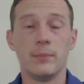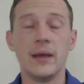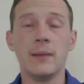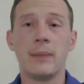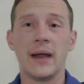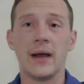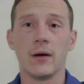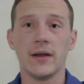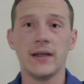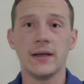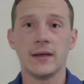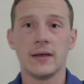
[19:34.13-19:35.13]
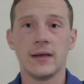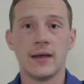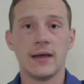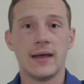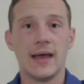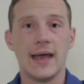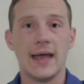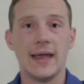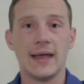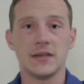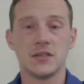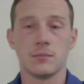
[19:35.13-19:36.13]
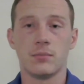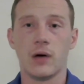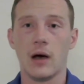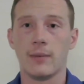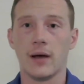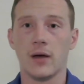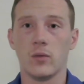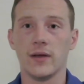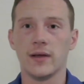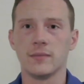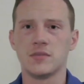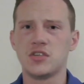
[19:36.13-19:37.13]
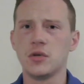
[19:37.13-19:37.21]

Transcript: Ben Perry and Popeye Williams.